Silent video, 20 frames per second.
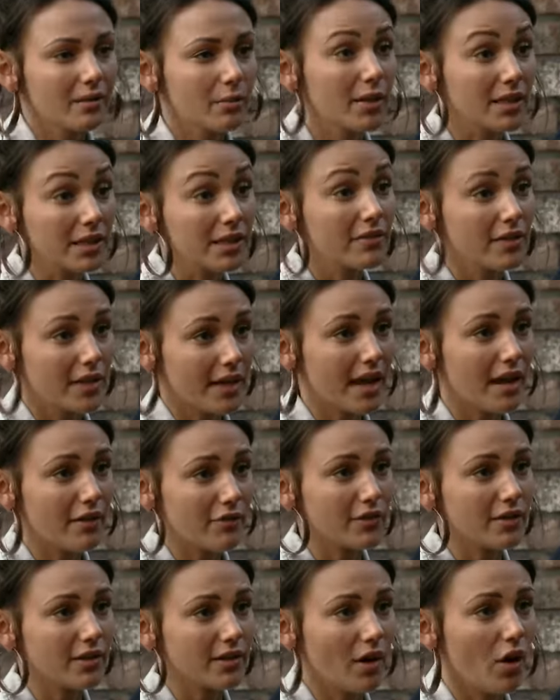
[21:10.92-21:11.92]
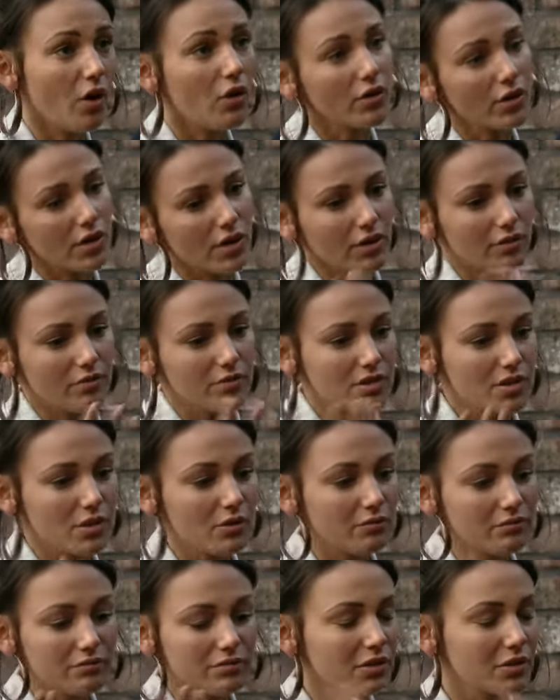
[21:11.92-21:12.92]
We can leave the day after, or, you know,
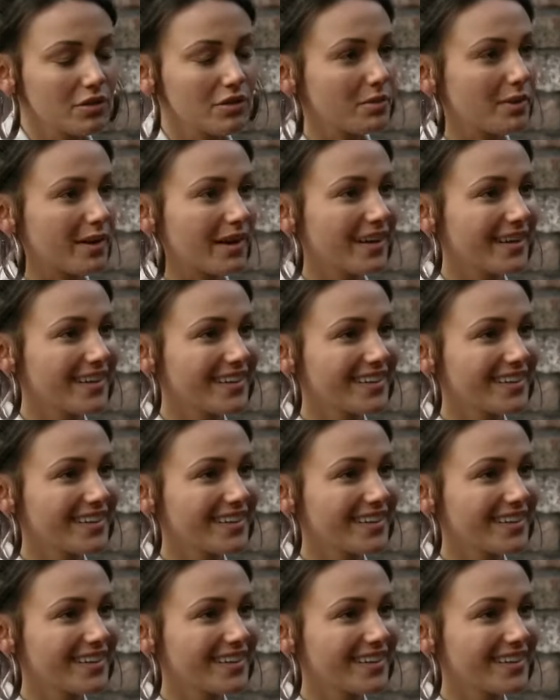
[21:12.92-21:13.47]
soon as we can.